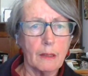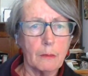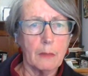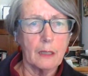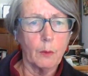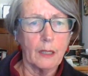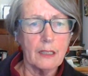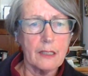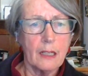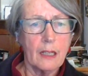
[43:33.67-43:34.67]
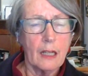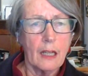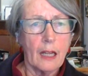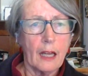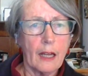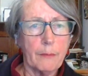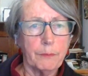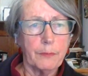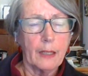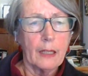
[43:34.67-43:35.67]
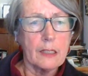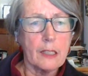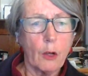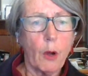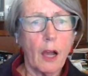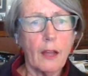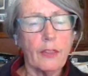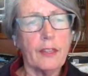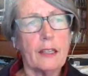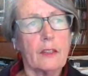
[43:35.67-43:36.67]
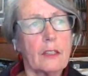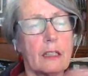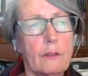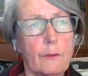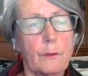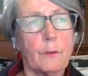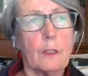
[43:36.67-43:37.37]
in many ways. So I think that if